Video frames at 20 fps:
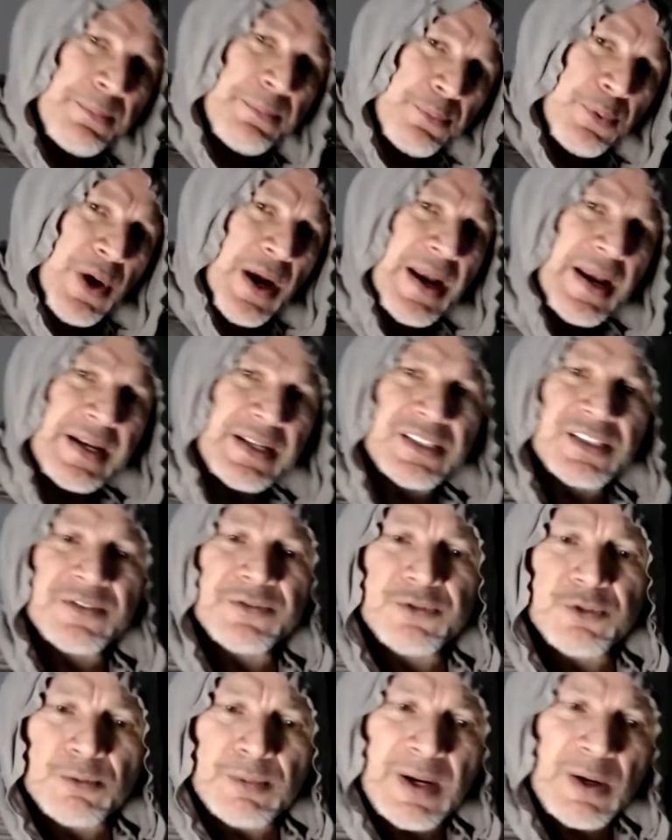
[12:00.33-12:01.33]
breaks and
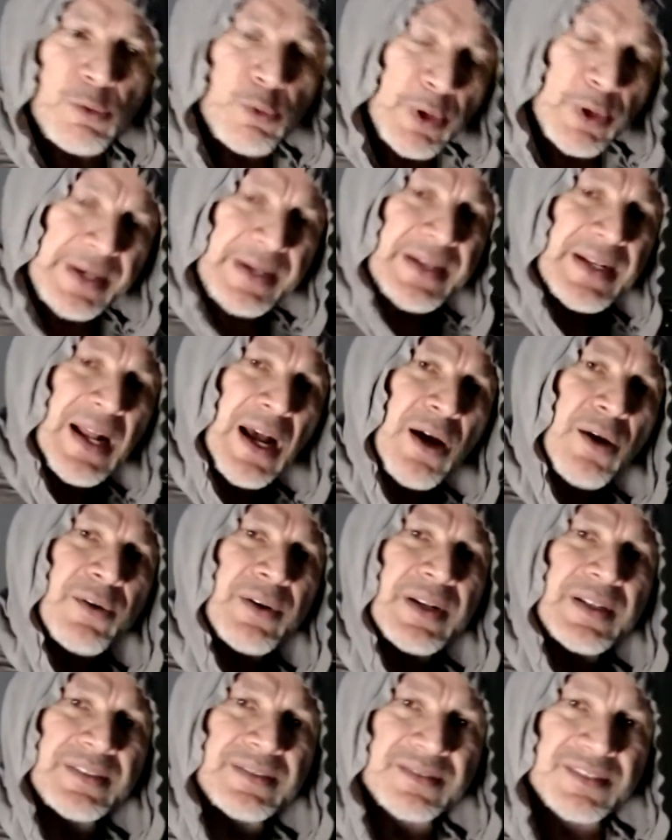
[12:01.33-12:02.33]
for my working out,
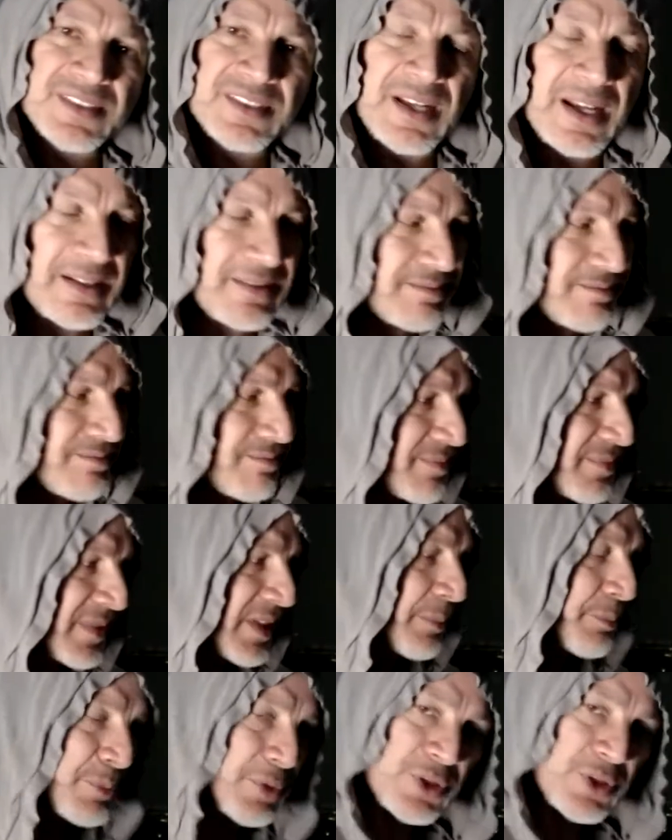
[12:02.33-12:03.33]
and
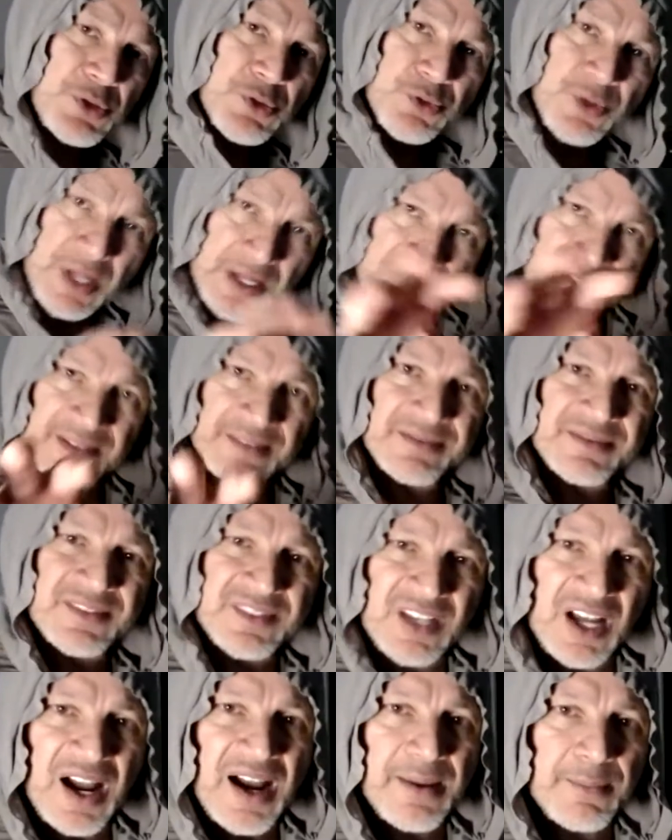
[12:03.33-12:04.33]
pretty soon I'm going to
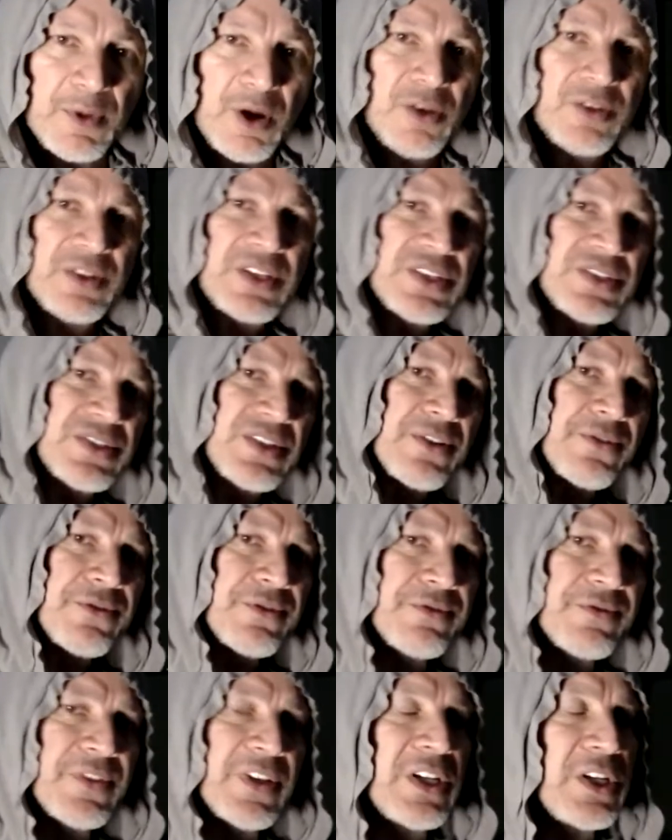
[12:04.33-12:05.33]
time all these
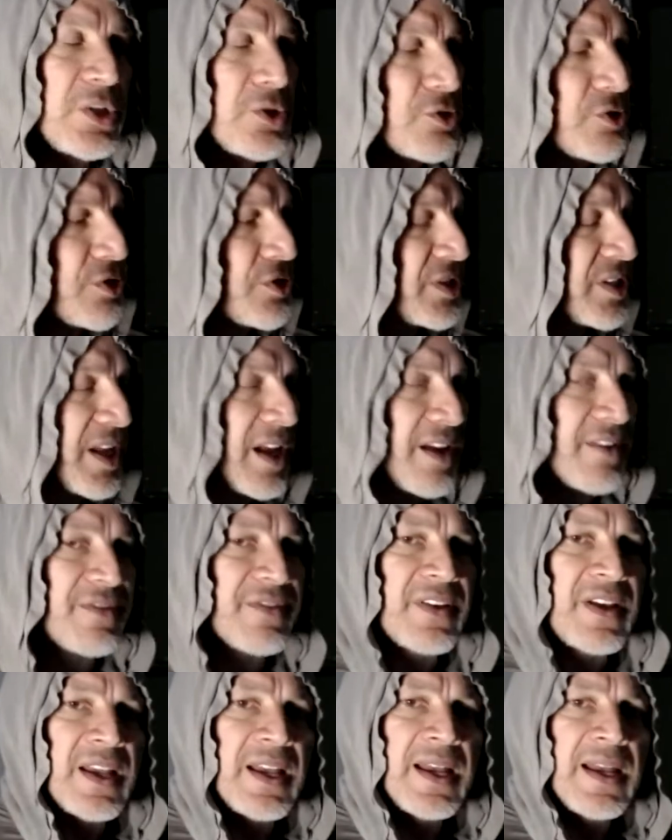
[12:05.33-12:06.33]
different videos and
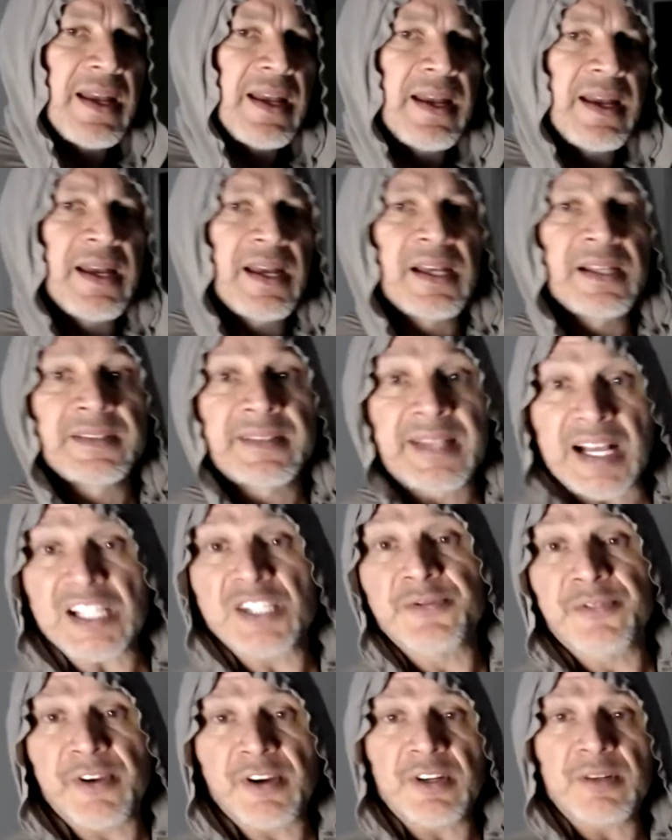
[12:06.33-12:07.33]
stuff. That's
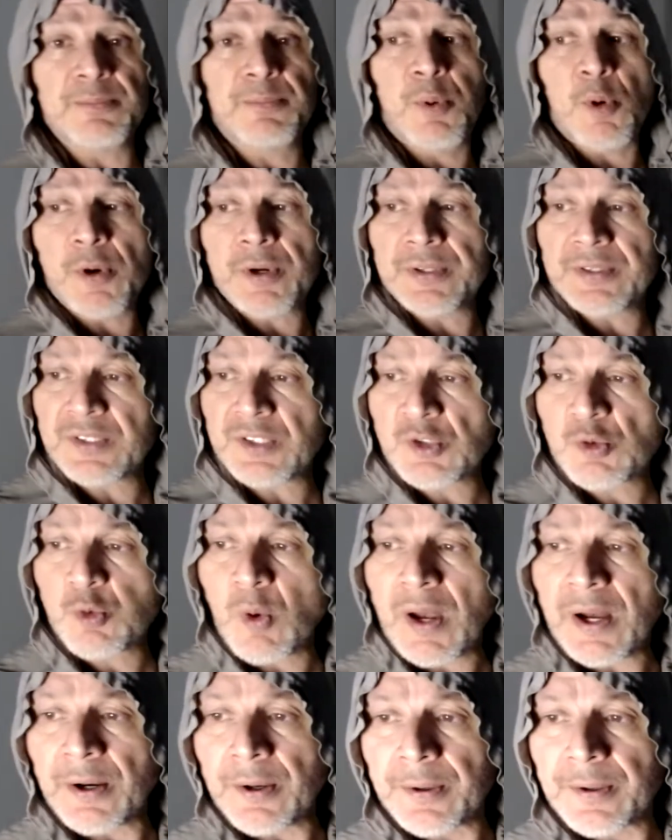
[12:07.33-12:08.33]
very important as
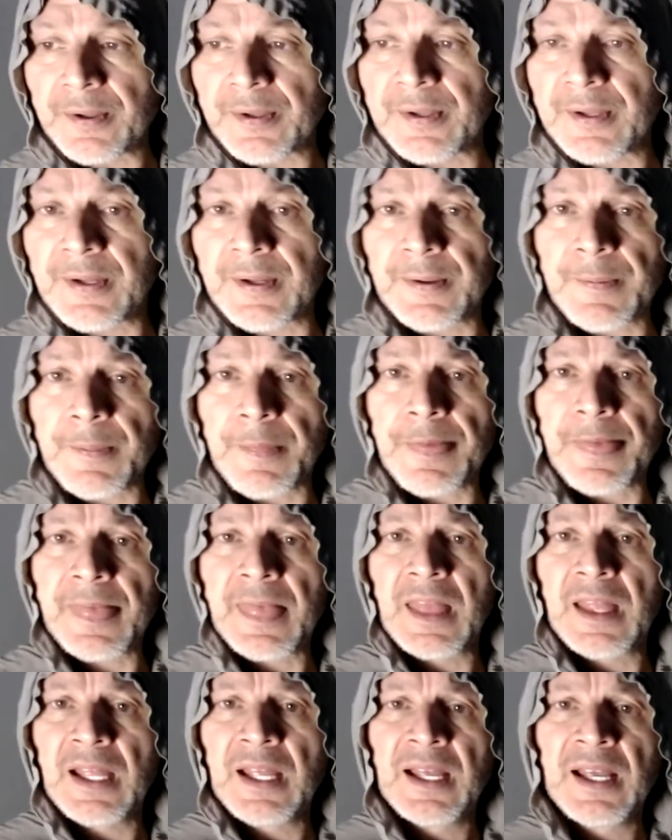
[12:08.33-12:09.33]
well.
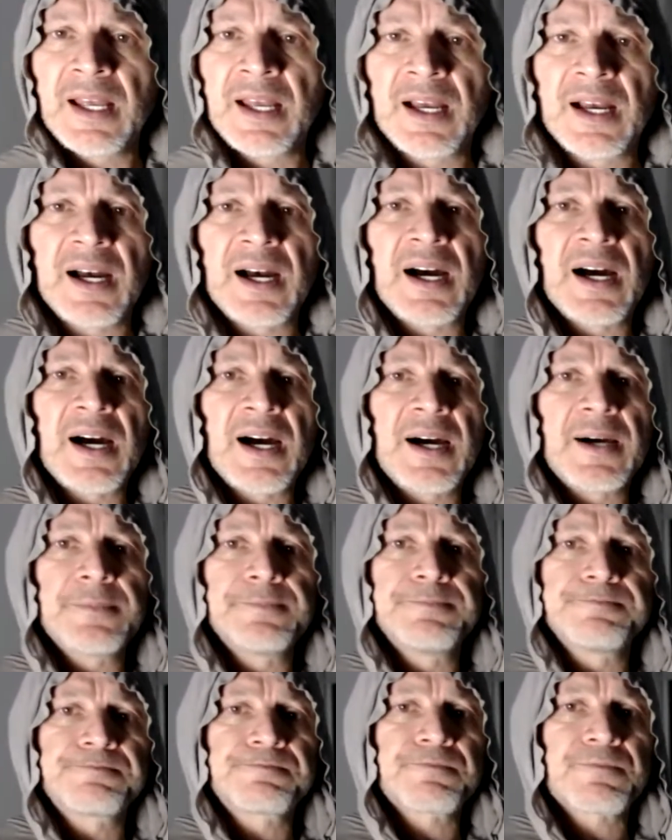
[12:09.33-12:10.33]

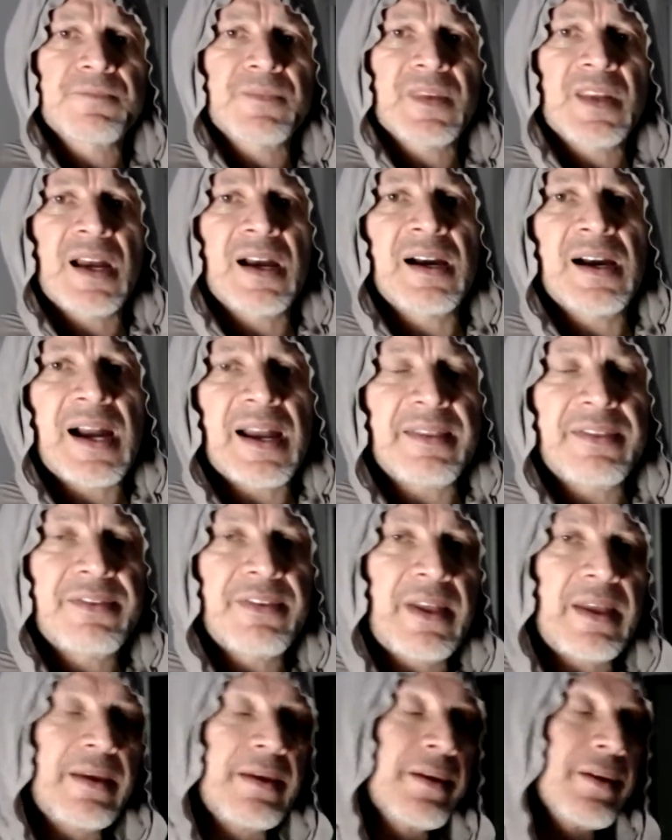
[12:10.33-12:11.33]
I
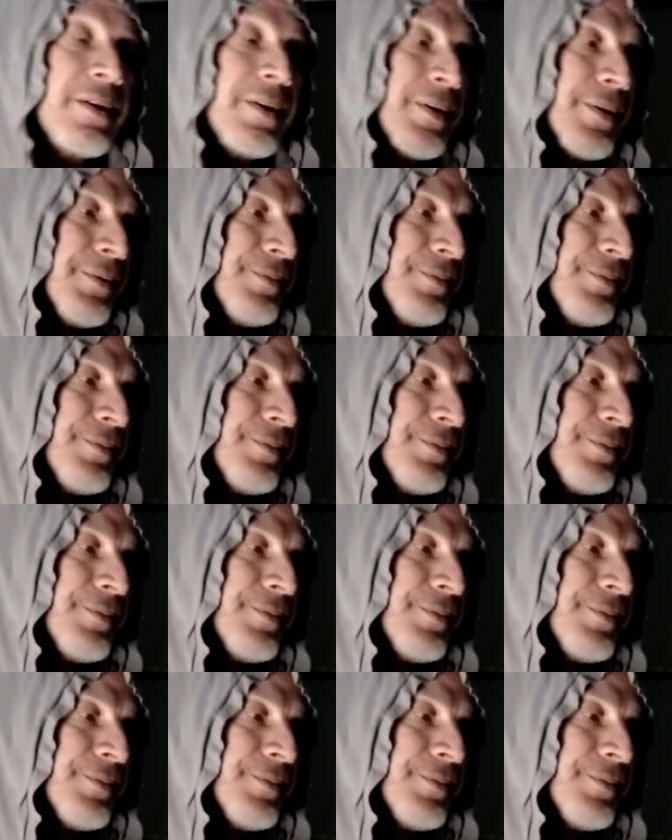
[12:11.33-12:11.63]
think